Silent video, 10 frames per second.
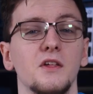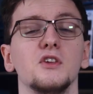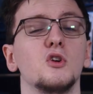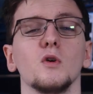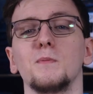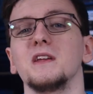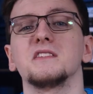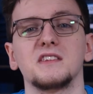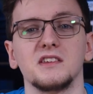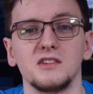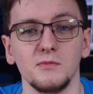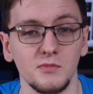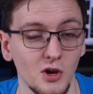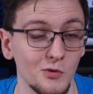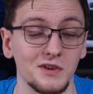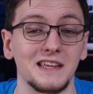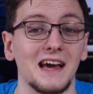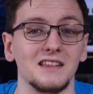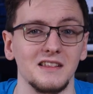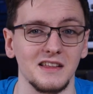The European system, called
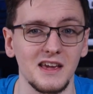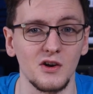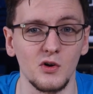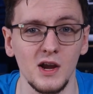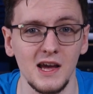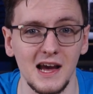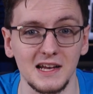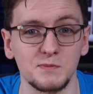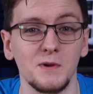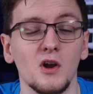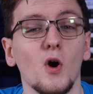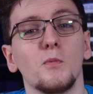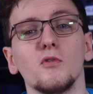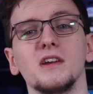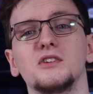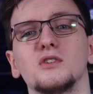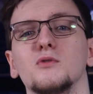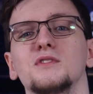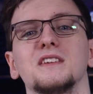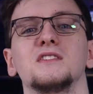Galileo, has been
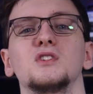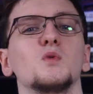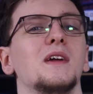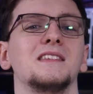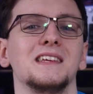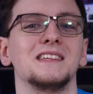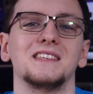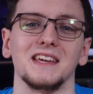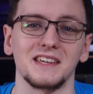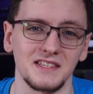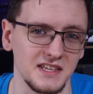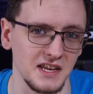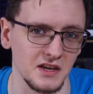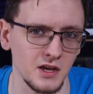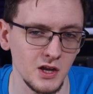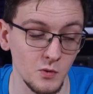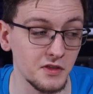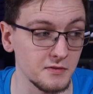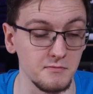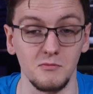operational since 2016,
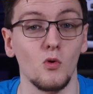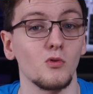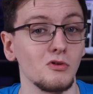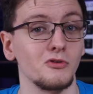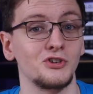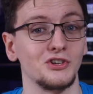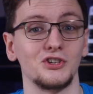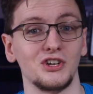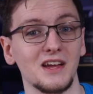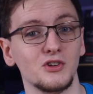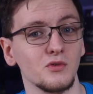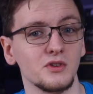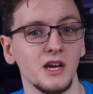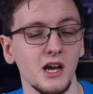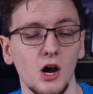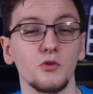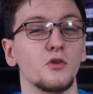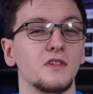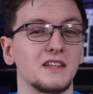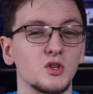with more launches scheduled, although
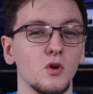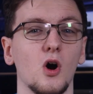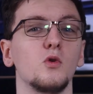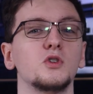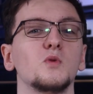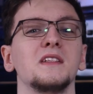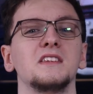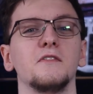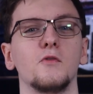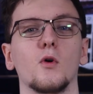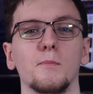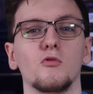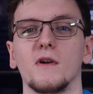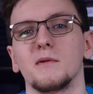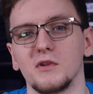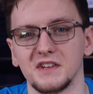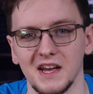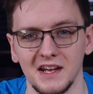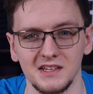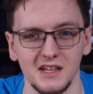the, all 24 primary
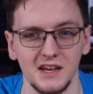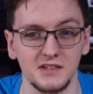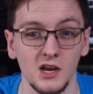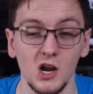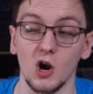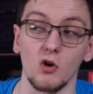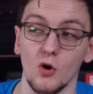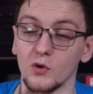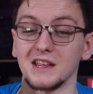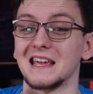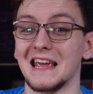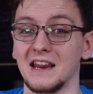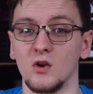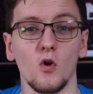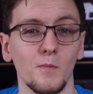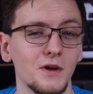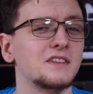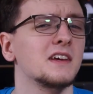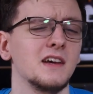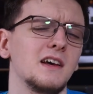satellites are already in
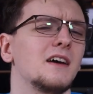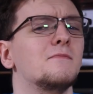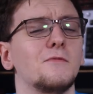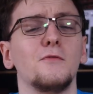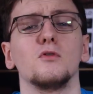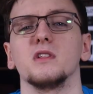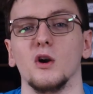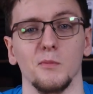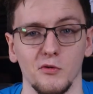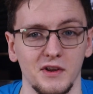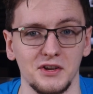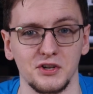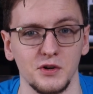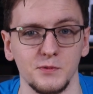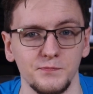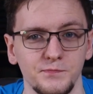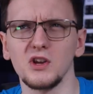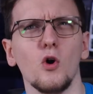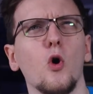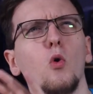orbit and fully operational. So it's
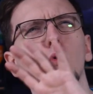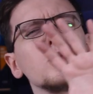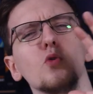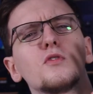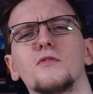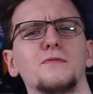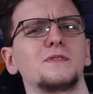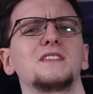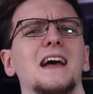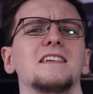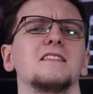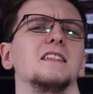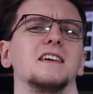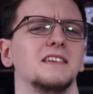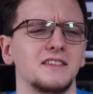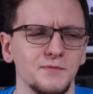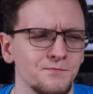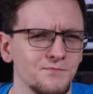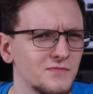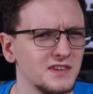a whole load of satellites.
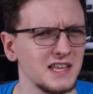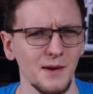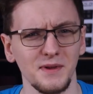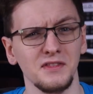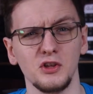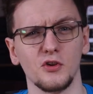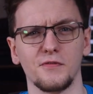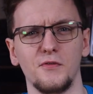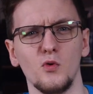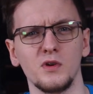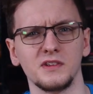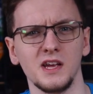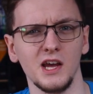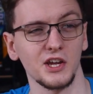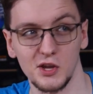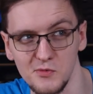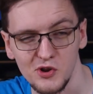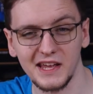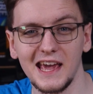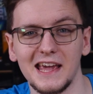Does that mean that your phone is
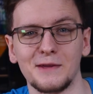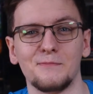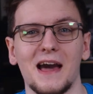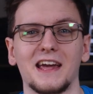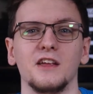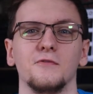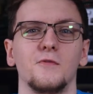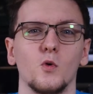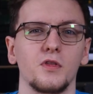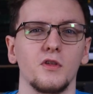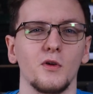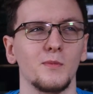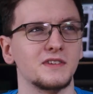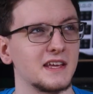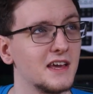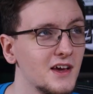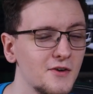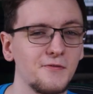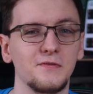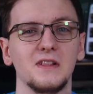communicating back and forth to them as they
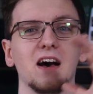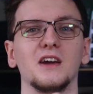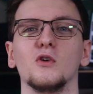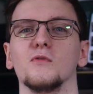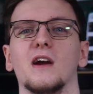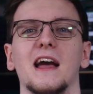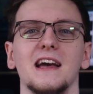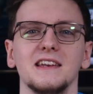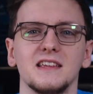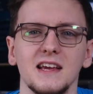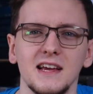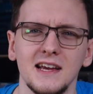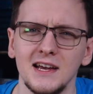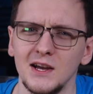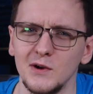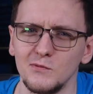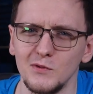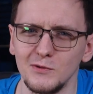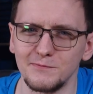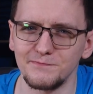fly overhead?
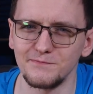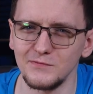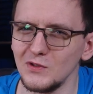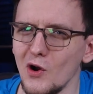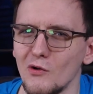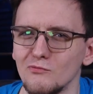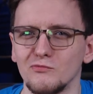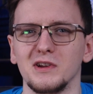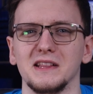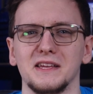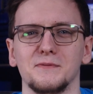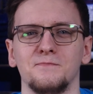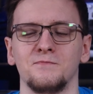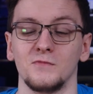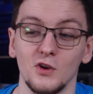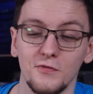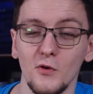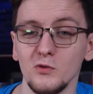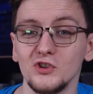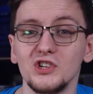Well, not really. Your
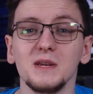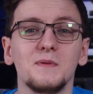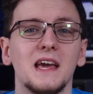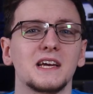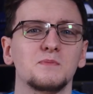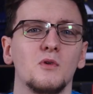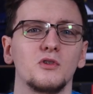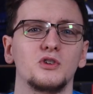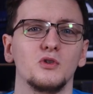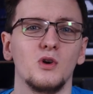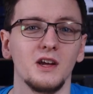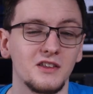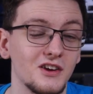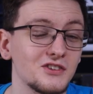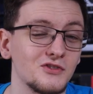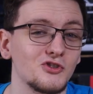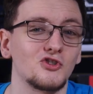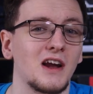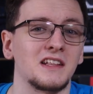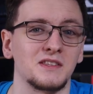phone's GPS module doesn't
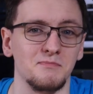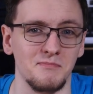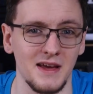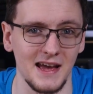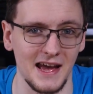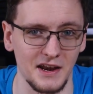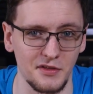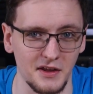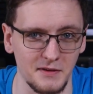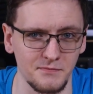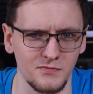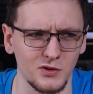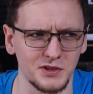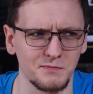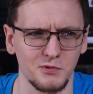transmit anything. There's